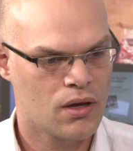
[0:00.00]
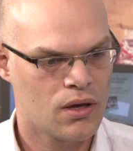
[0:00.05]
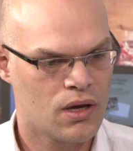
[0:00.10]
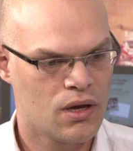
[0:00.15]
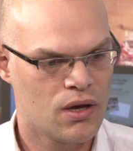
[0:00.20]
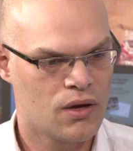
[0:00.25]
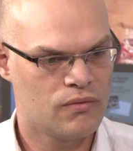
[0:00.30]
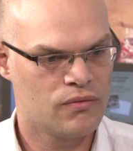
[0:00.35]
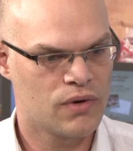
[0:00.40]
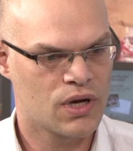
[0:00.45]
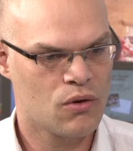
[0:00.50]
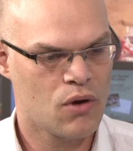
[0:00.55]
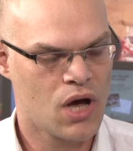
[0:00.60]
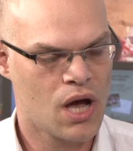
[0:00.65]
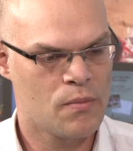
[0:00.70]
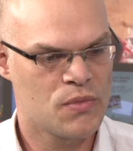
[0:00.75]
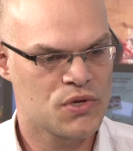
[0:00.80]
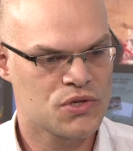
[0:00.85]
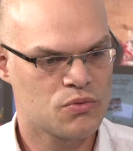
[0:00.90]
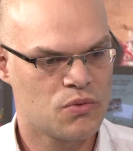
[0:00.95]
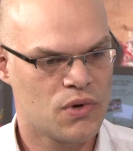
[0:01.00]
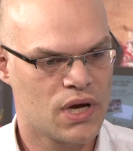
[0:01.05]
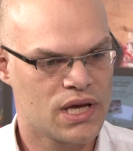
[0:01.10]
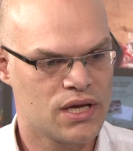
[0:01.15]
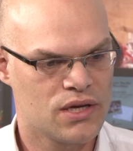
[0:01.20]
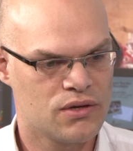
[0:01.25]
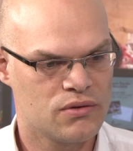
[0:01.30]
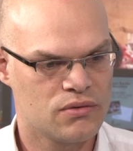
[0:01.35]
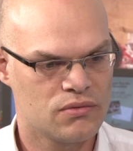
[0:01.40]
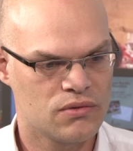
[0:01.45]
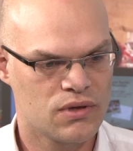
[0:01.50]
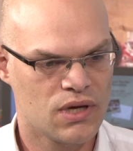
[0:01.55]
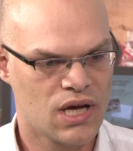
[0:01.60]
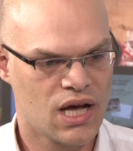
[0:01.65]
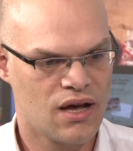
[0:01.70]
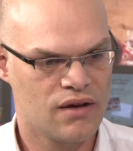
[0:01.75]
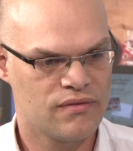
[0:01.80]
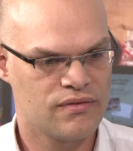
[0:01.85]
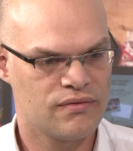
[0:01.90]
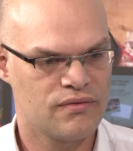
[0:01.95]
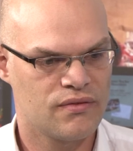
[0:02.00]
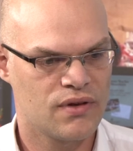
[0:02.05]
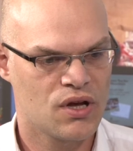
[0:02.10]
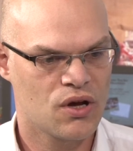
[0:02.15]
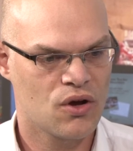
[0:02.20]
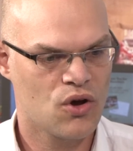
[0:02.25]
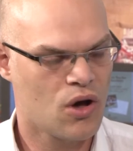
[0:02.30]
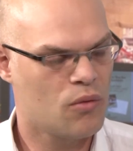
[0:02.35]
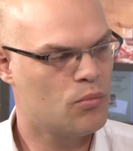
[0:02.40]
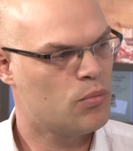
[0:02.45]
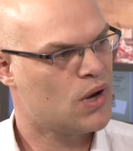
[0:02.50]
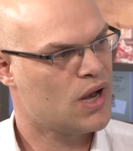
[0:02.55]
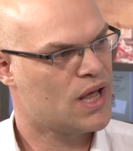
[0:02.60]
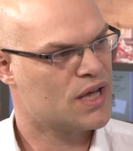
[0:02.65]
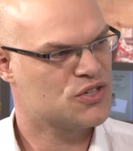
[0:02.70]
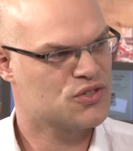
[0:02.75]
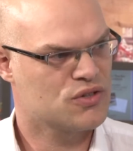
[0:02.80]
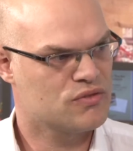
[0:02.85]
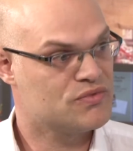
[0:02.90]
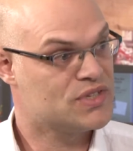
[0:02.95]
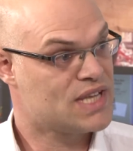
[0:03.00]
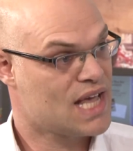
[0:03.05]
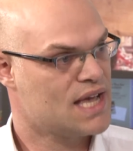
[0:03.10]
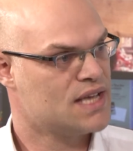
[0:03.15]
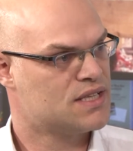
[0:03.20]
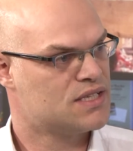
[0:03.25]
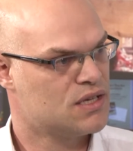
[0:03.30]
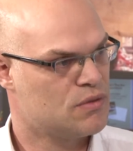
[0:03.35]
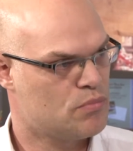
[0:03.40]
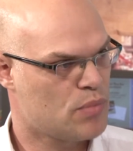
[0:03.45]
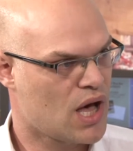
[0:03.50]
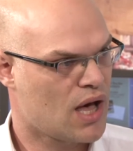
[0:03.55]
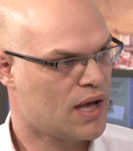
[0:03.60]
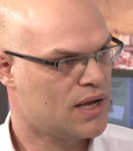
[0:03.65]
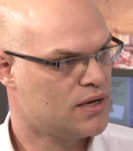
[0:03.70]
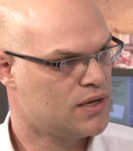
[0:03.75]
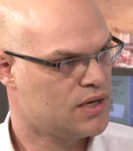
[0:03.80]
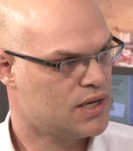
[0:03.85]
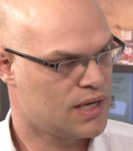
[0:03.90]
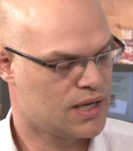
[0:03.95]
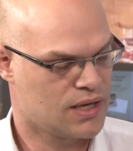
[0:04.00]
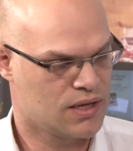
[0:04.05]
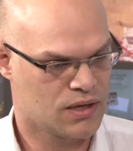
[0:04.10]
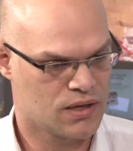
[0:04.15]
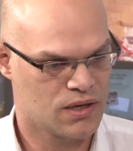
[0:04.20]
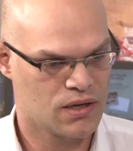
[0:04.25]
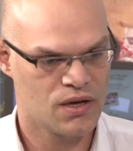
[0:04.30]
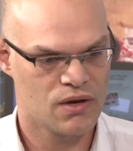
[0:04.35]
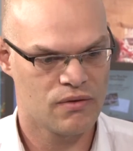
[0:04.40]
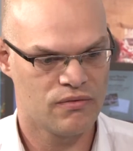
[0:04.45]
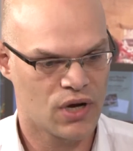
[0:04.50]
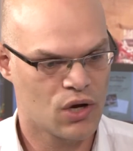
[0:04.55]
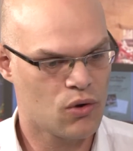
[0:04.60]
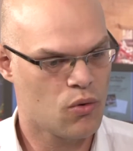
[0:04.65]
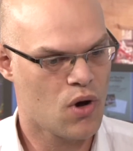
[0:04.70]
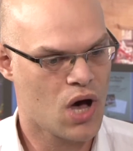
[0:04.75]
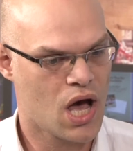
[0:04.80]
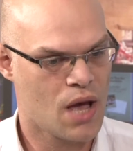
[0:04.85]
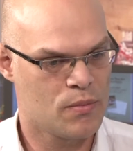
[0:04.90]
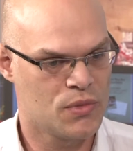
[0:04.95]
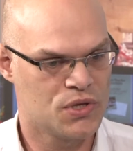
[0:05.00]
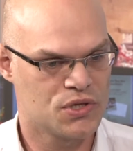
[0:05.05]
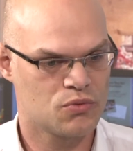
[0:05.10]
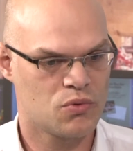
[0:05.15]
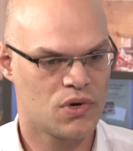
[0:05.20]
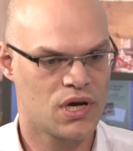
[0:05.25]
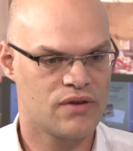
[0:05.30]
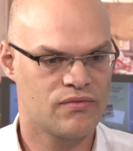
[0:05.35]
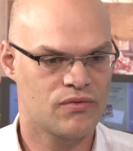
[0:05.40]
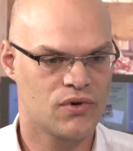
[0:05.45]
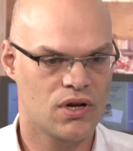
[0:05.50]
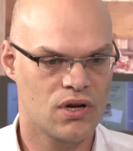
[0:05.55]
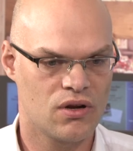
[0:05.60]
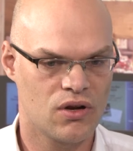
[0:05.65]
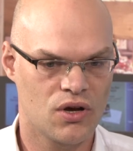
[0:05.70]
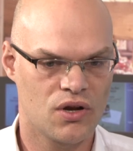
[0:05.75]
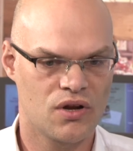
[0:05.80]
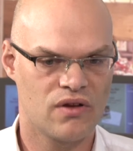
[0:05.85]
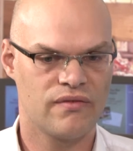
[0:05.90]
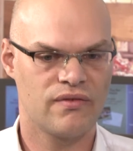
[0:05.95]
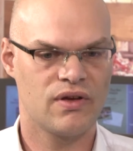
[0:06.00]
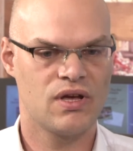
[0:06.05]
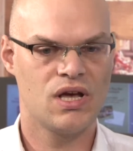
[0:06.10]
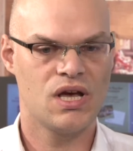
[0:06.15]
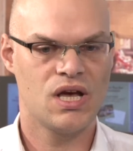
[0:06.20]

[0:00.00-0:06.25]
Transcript: requirements where you have complex sort of data binding requirements, where you've got a lot of